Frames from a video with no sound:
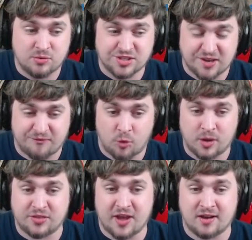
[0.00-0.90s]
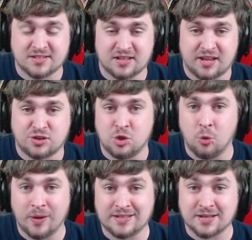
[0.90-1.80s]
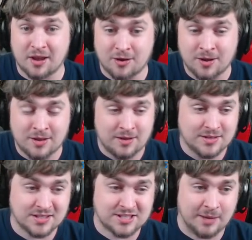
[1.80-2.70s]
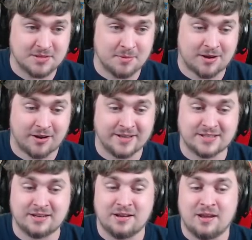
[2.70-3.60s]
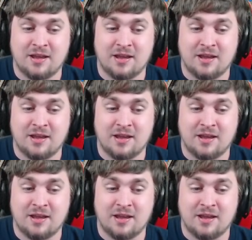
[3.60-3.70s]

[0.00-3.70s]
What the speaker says: Just hit 40,000 like 2 weeks ago. The subs have been crazy.